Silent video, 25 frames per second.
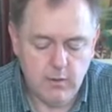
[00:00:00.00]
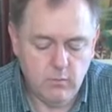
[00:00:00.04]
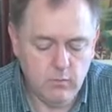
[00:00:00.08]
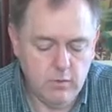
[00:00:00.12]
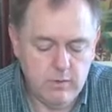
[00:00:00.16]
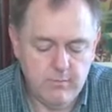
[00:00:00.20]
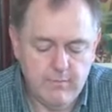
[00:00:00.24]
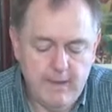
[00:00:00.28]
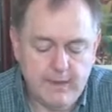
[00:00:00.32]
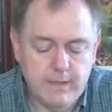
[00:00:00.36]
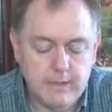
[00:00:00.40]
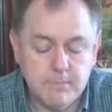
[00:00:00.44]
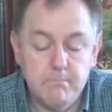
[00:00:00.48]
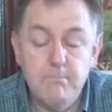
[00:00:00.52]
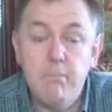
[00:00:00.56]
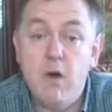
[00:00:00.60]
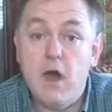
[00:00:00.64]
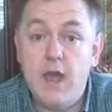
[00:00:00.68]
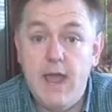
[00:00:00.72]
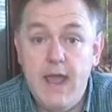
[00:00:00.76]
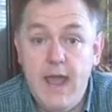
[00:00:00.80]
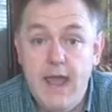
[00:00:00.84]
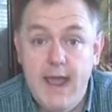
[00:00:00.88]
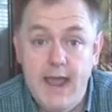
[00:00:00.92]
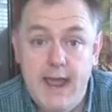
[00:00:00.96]
We make them
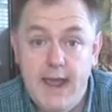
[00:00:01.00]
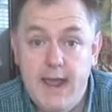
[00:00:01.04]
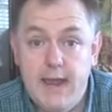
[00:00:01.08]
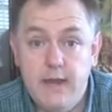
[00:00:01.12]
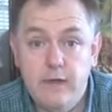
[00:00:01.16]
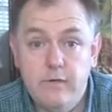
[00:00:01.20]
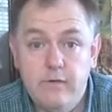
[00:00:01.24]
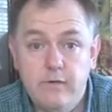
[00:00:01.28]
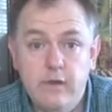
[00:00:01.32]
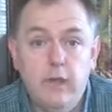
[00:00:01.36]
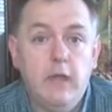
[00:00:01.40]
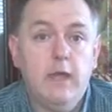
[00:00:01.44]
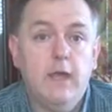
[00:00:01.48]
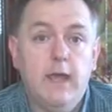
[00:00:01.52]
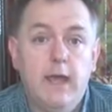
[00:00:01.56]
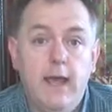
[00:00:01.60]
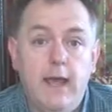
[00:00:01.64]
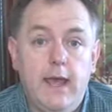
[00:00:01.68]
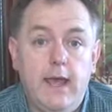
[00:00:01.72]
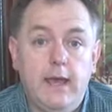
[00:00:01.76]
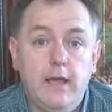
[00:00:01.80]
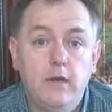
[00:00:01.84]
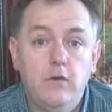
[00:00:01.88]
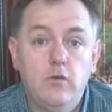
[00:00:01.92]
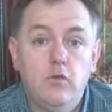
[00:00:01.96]
by hand,
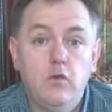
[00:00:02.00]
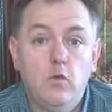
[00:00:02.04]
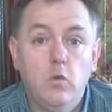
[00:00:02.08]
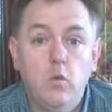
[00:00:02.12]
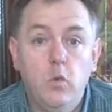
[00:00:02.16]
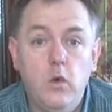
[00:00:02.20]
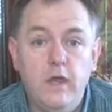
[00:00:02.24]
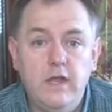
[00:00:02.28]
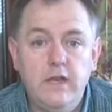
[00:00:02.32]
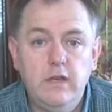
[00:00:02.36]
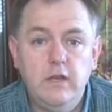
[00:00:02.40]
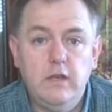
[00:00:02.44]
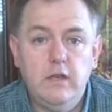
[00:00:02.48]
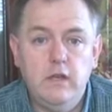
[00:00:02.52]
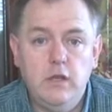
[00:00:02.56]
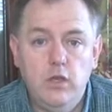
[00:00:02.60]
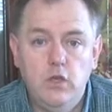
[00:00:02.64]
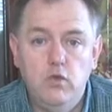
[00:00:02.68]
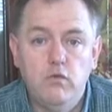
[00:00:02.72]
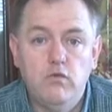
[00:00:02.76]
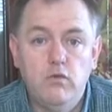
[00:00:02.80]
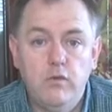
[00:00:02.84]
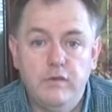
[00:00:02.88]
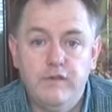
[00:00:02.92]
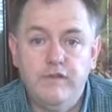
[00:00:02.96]
and when
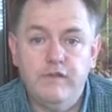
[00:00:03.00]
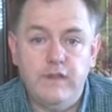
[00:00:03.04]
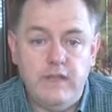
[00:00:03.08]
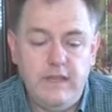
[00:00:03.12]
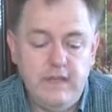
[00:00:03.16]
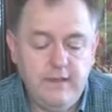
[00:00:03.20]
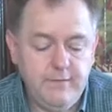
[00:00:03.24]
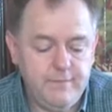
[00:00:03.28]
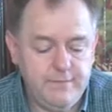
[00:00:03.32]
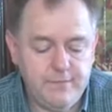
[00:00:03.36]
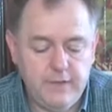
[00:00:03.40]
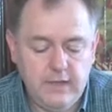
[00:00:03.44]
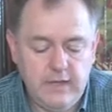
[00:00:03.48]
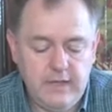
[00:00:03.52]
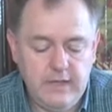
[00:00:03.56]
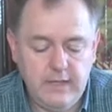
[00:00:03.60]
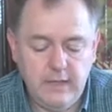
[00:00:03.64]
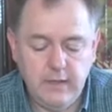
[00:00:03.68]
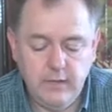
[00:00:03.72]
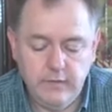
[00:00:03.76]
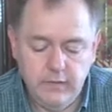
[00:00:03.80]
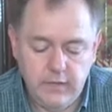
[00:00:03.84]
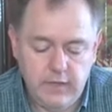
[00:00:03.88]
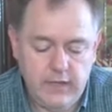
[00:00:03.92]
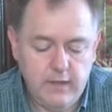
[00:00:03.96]
you receive
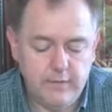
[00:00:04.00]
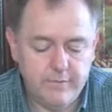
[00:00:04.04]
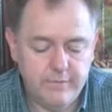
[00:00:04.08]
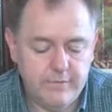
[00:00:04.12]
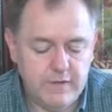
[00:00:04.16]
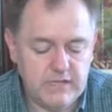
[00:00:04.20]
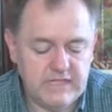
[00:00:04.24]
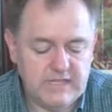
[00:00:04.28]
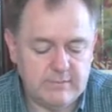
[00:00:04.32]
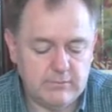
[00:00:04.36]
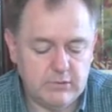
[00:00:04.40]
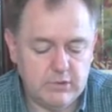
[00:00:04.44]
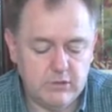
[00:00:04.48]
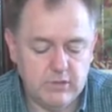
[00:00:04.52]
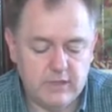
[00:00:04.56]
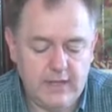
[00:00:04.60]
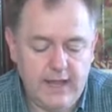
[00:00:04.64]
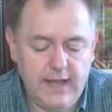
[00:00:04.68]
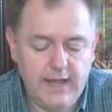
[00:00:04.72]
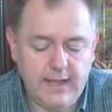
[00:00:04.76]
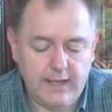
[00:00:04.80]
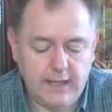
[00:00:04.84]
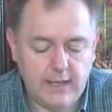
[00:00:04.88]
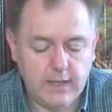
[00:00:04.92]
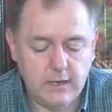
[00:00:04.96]
the invisible
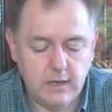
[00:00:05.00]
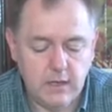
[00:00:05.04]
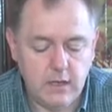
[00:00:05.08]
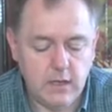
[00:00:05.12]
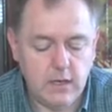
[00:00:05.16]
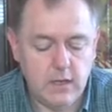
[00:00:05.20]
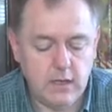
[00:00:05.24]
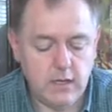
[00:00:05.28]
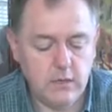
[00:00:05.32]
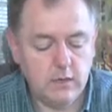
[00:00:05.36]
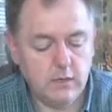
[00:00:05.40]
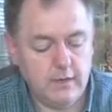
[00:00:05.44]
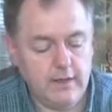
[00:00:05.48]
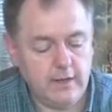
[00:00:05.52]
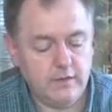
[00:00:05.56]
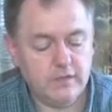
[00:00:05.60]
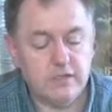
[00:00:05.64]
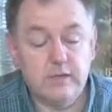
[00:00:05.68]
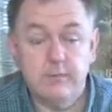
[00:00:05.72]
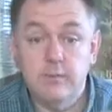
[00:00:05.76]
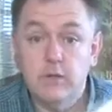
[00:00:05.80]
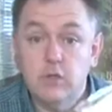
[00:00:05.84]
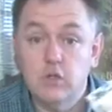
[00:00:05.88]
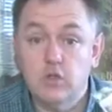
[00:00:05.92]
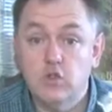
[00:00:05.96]
deck, you'll get
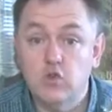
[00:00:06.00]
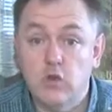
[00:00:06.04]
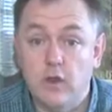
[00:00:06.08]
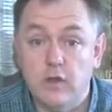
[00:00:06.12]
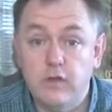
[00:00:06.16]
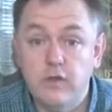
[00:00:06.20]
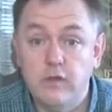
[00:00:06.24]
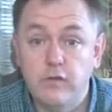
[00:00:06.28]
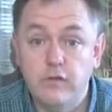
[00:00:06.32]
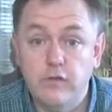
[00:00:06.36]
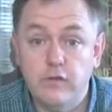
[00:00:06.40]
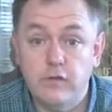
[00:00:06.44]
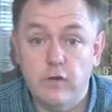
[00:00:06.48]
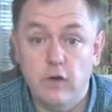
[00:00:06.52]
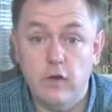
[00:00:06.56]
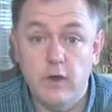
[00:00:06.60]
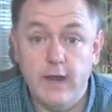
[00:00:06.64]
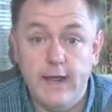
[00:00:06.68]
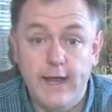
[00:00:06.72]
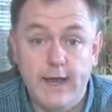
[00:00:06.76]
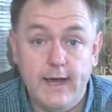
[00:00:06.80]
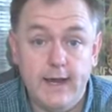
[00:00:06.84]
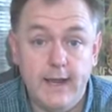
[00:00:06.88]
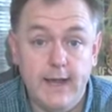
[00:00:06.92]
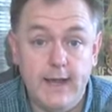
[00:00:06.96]
some instructions on
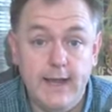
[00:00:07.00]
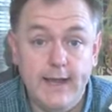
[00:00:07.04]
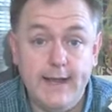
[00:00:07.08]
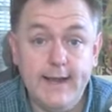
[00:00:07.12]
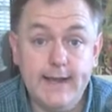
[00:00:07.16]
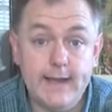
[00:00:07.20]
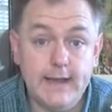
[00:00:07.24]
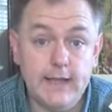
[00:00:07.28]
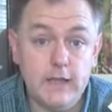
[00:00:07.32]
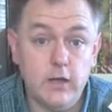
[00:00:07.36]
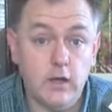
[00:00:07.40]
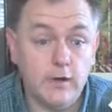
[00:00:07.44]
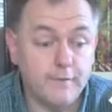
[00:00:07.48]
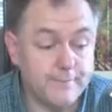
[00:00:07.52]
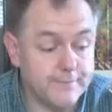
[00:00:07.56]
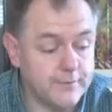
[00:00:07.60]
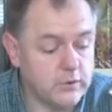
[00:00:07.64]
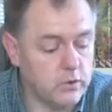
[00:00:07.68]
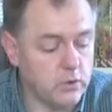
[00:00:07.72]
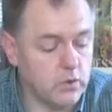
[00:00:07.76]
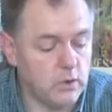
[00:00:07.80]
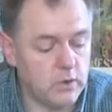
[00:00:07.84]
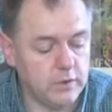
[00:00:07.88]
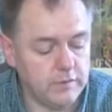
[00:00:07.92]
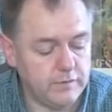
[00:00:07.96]
how to handle it, of
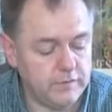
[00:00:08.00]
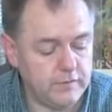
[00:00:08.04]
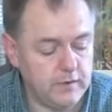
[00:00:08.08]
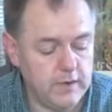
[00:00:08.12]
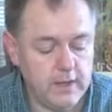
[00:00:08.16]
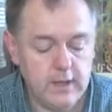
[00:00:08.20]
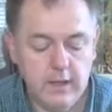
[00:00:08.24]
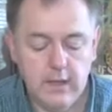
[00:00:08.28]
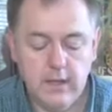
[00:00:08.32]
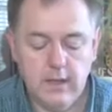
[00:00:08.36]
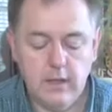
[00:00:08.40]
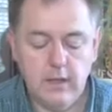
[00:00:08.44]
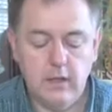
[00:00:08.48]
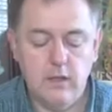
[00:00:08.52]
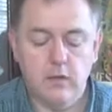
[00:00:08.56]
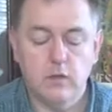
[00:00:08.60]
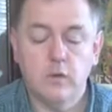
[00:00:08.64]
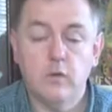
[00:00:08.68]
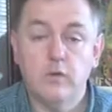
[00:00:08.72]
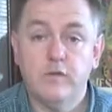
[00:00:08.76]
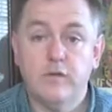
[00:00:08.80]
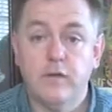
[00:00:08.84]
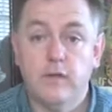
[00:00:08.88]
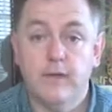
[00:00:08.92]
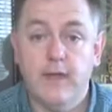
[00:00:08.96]
course. You'll
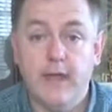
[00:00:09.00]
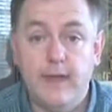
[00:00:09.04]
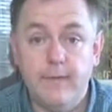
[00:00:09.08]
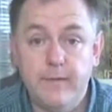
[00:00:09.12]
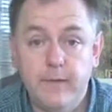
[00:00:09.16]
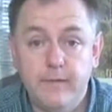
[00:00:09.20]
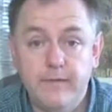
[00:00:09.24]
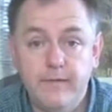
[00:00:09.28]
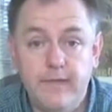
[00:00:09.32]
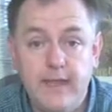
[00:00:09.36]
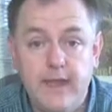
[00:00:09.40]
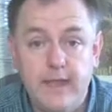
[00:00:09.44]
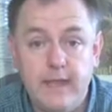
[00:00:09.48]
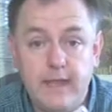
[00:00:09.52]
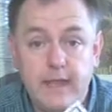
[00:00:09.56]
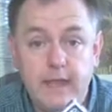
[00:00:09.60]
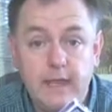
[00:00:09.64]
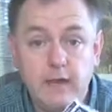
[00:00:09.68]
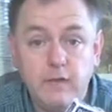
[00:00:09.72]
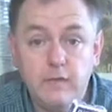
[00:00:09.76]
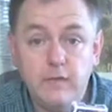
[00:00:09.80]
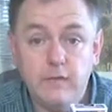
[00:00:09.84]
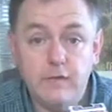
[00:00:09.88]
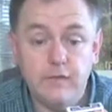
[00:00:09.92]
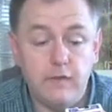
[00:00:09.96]
also get the deck
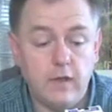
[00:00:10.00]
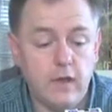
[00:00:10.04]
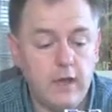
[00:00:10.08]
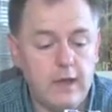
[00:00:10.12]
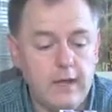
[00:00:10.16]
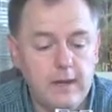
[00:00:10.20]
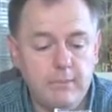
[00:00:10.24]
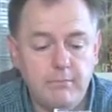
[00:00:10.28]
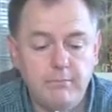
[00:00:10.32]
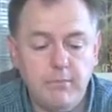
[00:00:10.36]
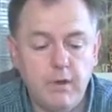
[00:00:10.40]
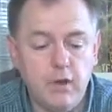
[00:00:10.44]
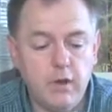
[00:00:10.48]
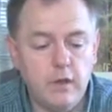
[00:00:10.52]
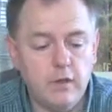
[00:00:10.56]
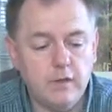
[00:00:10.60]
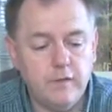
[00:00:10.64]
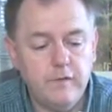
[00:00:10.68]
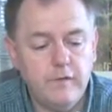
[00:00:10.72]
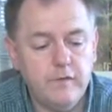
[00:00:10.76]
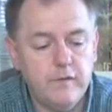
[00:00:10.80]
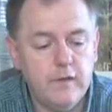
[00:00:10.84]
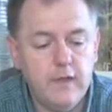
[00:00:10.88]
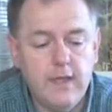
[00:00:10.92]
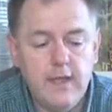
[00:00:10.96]
inside a
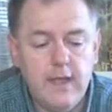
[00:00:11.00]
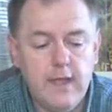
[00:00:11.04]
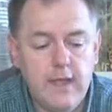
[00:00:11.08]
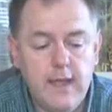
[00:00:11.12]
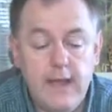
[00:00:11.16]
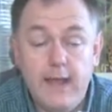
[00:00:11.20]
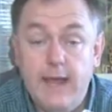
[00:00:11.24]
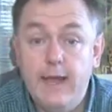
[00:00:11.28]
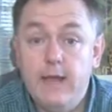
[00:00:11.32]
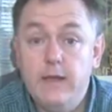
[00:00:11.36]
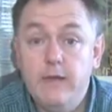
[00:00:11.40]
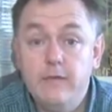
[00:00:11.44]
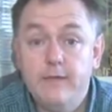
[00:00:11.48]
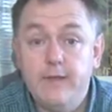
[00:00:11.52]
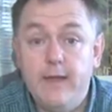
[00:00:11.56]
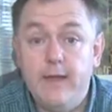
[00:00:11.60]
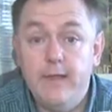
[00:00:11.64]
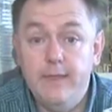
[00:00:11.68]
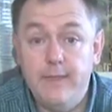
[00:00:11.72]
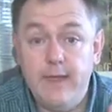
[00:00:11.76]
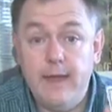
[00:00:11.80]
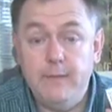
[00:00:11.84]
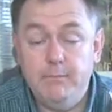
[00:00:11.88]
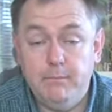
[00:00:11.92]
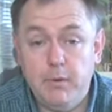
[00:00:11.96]
box, and
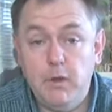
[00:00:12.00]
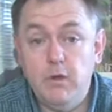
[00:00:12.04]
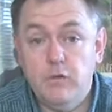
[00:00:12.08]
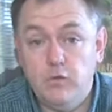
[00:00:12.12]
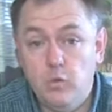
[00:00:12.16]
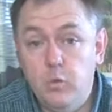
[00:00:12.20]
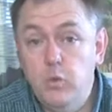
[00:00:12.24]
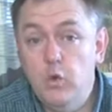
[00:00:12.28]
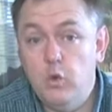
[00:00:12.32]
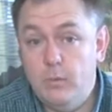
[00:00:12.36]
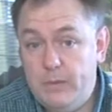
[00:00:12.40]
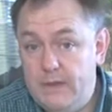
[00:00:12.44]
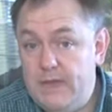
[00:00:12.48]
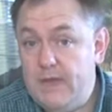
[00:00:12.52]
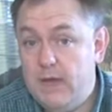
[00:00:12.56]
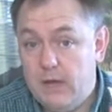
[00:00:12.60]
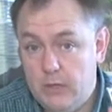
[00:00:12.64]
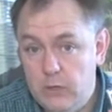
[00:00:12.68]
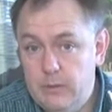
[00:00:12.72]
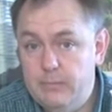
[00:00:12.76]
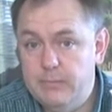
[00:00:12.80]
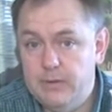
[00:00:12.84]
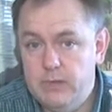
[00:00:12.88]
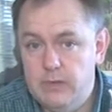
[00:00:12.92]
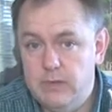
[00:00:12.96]
that box will be
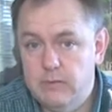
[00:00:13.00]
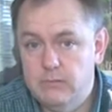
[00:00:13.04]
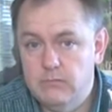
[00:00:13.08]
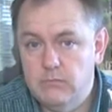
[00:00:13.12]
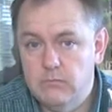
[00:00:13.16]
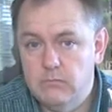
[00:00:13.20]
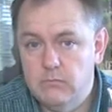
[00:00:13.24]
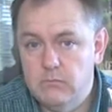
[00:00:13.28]
open.